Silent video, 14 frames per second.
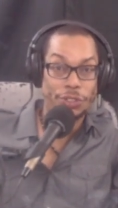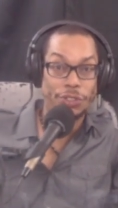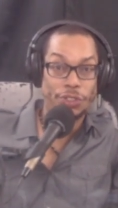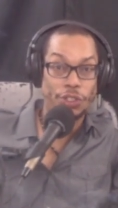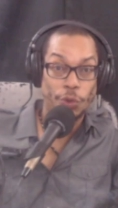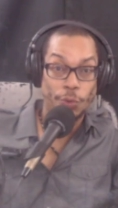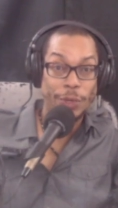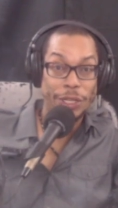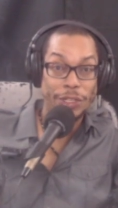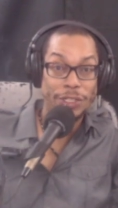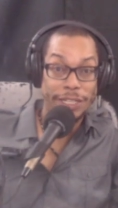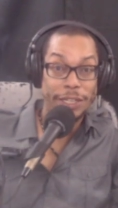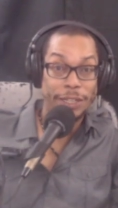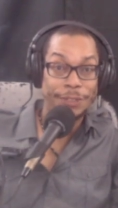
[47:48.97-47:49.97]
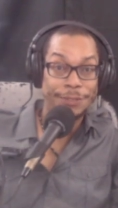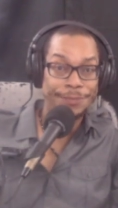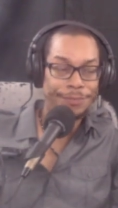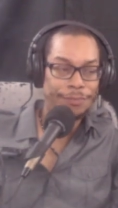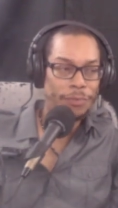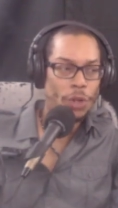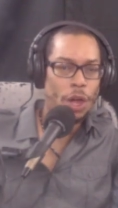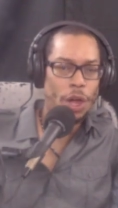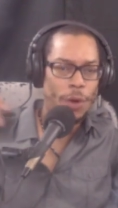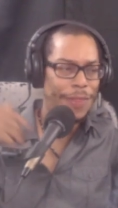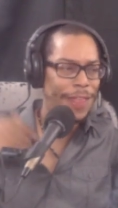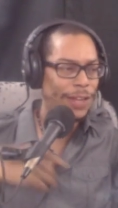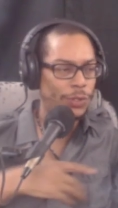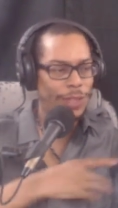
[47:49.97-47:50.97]
to the real deal. Oh,
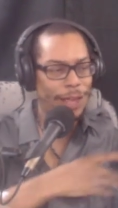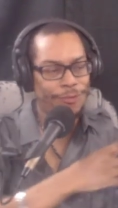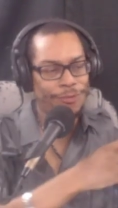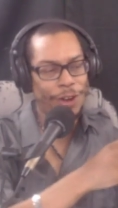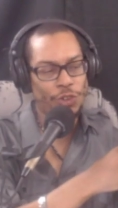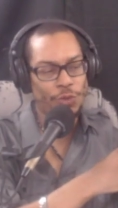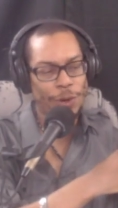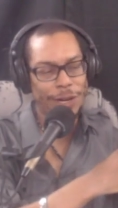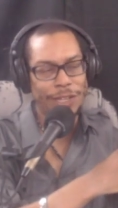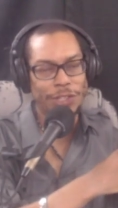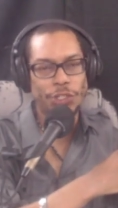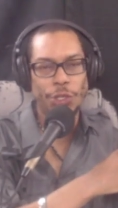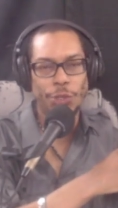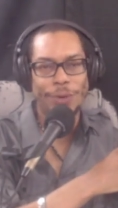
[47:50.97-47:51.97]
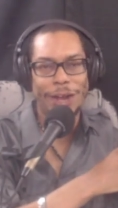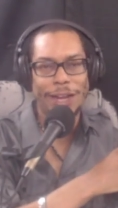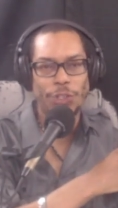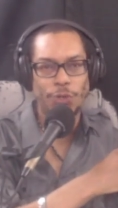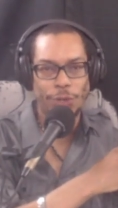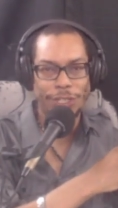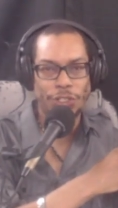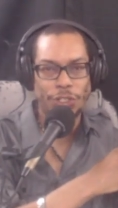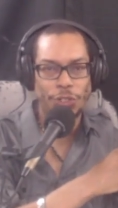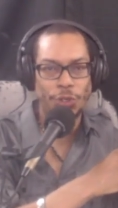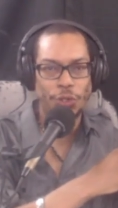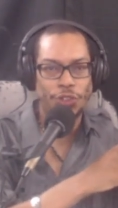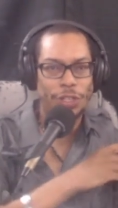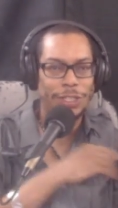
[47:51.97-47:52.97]
and that's what that French one is too, right? It's
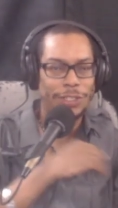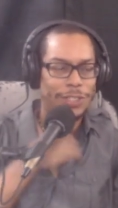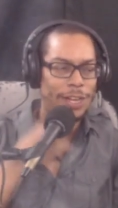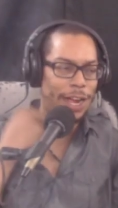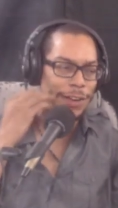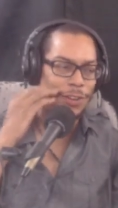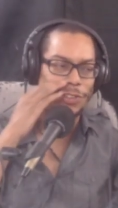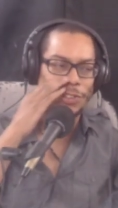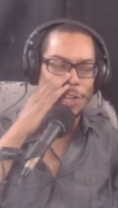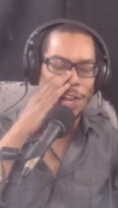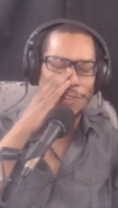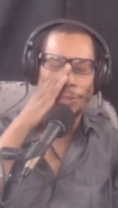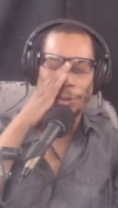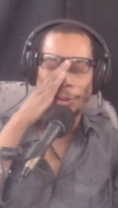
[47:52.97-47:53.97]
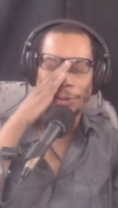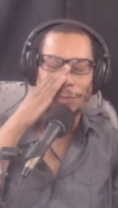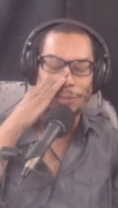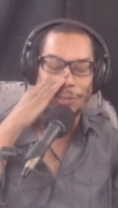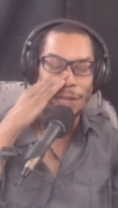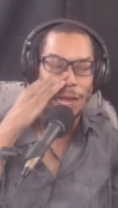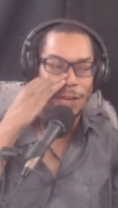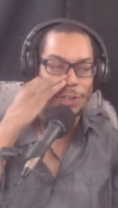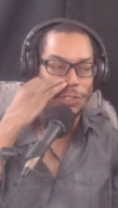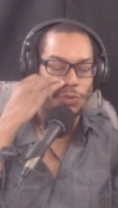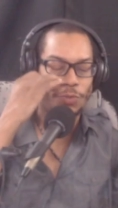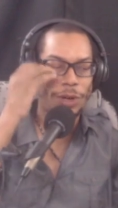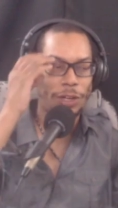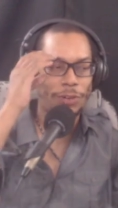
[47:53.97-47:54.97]
institutional. It's not. It's not for uh,
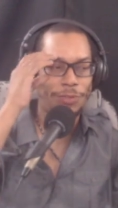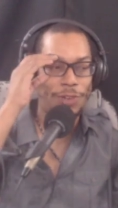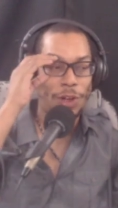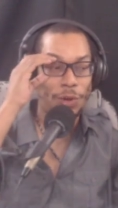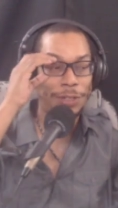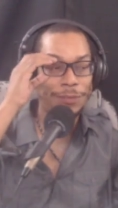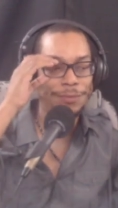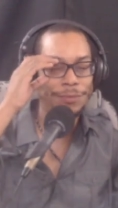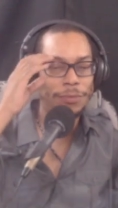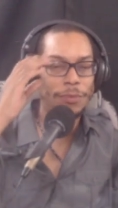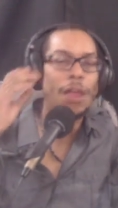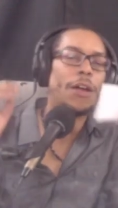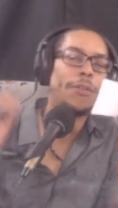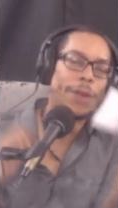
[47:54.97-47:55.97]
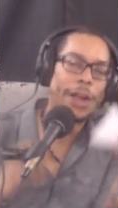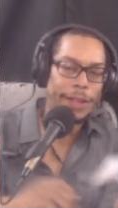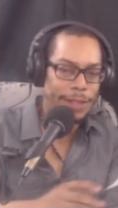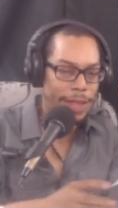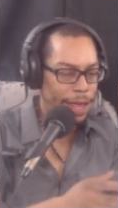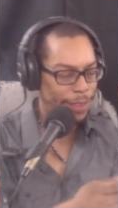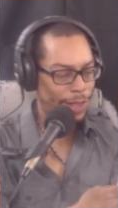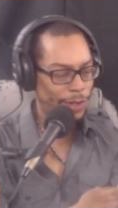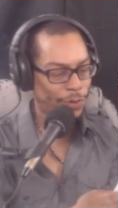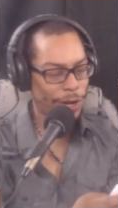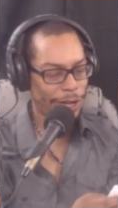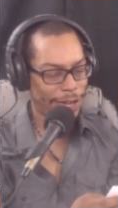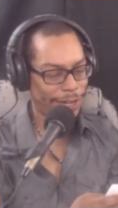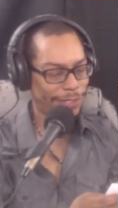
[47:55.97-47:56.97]
just regular folk. Oh, right. Yeah, that's
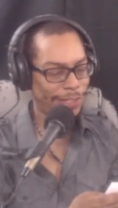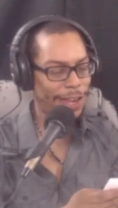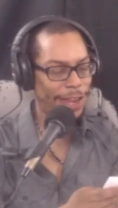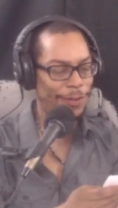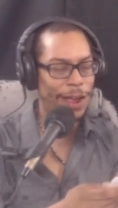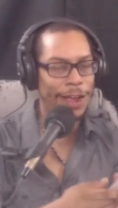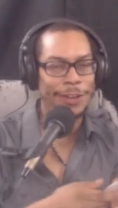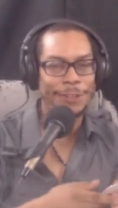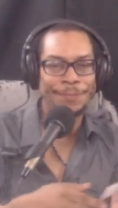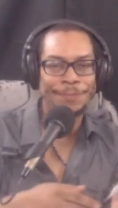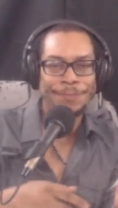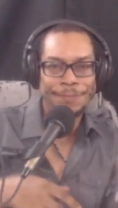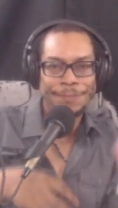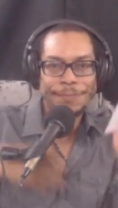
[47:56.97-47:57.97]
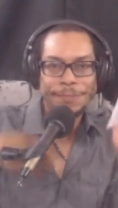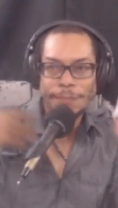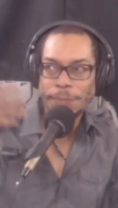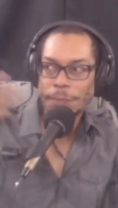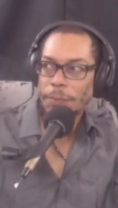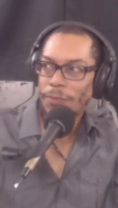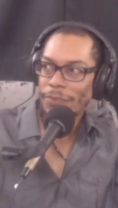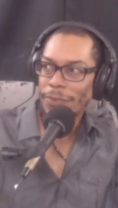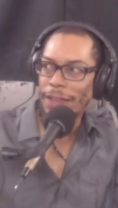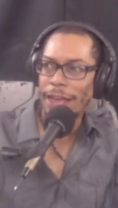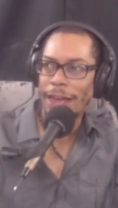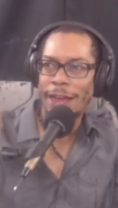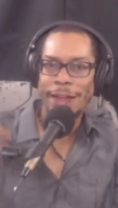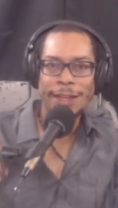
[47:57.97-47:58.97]
what I got to say. Right.
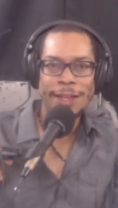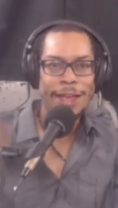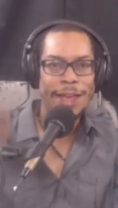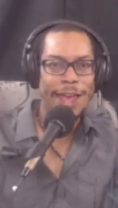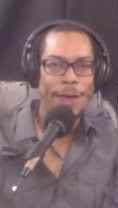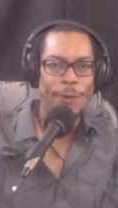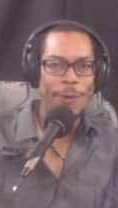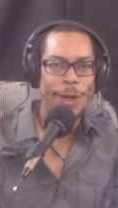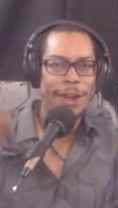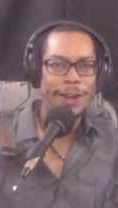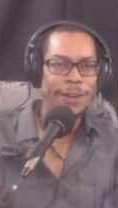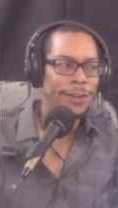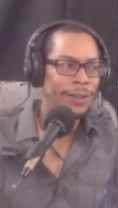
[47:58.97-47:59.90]
Yeah. And when,